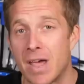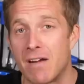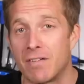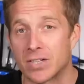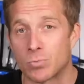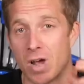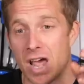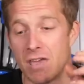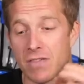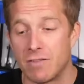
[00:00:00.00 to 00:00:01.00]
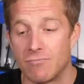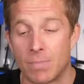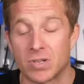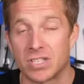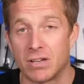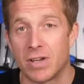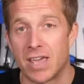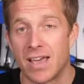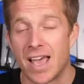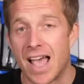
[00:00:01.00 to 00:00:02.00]
bearings where the rubber seal
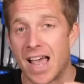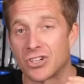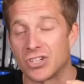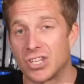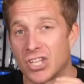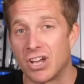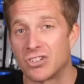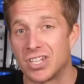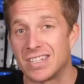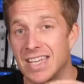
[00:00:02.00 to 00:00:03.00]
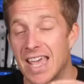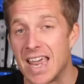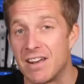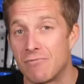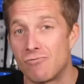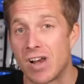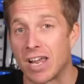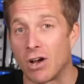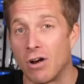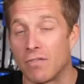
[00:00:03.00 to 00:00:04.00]
here actually touches the inner
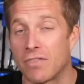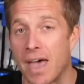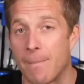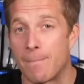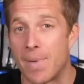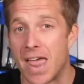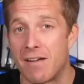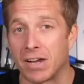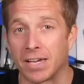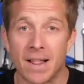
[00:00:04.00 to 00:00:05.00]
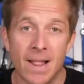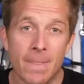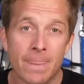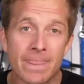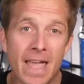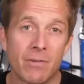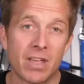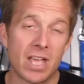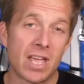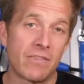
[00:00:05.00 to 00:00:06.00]
ring of that bearing. Now,
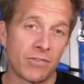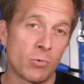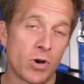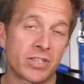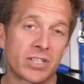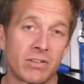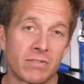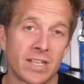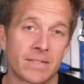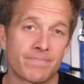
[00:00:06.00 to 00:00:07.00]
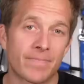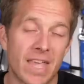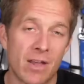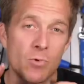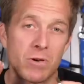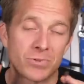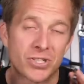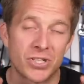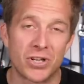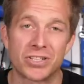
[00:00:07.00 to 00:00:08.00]
if you were to do this, it will
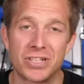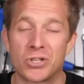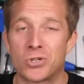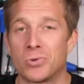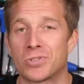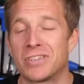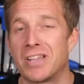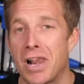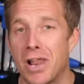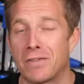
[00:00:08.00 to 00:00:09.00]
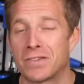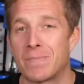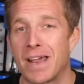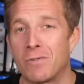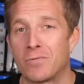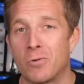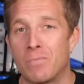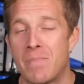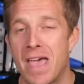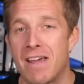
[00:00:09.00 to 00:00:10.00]
certainly shorten the lifespan of your
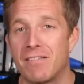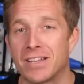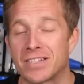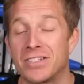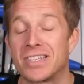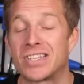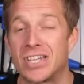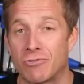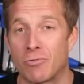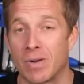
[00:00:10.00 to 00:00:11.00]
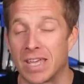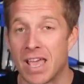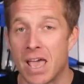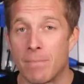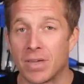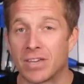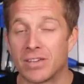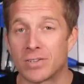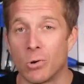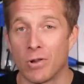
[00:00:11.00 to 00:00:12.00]
bearings considerably
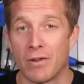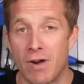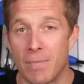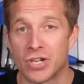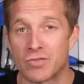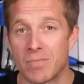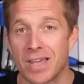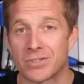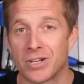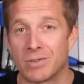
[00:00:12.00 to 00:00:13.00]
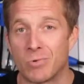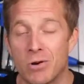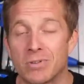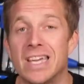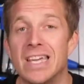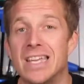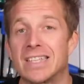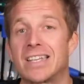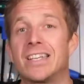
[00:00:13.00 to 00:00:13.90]
because all the rubbish from the outside world is